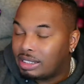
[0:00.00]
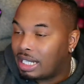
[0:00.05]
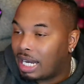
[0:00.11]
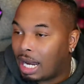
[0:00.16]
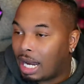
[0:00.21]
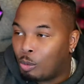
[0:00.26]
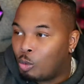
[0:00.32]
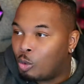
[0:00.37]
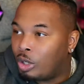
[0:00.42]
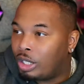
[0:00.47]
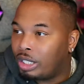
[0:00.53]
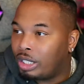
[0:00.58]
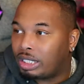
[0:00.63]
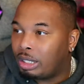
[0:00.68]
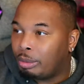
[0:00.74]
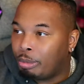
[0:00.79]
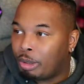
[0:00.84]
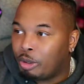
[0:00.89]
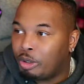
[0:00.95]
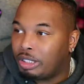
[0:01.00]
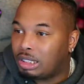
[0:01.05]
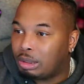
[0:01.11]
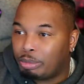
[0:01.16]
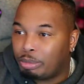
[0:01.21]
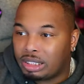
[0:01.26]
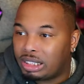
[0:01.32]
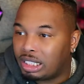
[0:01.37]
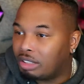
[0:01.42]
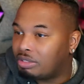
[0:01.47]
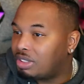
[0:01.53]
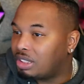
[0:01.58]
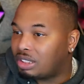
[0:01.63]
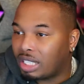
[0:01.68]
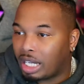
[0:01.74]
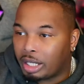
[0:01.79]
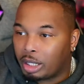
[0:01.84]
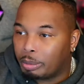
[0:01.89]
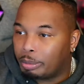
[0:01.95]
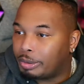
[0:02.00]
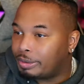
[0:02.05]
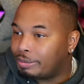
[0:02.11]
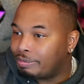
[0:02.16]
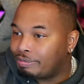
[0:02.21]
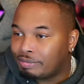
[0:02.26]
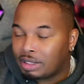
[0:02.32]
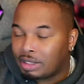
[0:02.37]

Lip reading: I want communities to be self-sustainable.